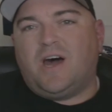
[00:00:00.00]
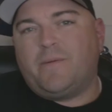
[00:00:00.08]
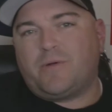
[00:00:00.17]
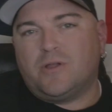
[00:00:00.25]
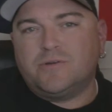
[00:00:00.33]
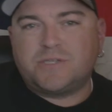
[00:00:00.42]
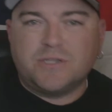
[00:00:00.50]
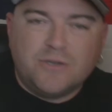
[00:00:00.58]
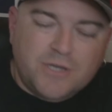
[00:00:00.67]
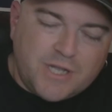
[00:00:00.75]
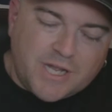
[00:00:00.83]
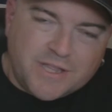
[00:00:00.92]
up close
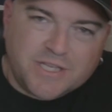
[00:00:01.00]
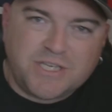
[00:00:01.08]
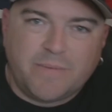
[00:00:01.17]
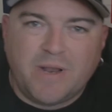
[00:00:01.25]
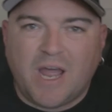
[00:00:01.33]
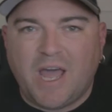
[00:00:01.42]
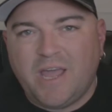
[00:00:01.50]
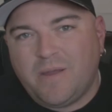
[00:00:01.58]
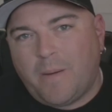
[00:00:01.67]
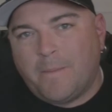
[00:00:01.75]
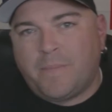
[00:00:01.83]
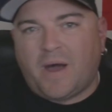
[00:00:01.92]
look at the
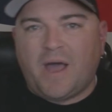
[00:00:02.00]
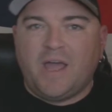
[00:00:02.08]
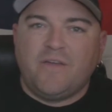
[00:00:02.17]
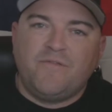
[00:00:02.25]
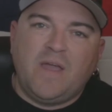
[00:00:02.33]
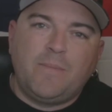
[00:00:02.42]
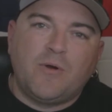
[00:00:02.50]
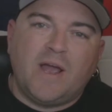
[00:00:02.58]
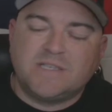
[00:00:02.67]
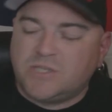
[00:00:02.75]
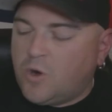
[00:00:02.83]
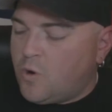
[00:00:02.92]
Gemini by
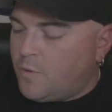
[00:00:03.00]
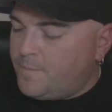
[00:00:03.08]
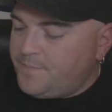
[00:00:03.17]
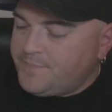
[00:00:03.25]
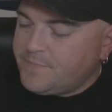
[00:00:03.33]
Vaporesso.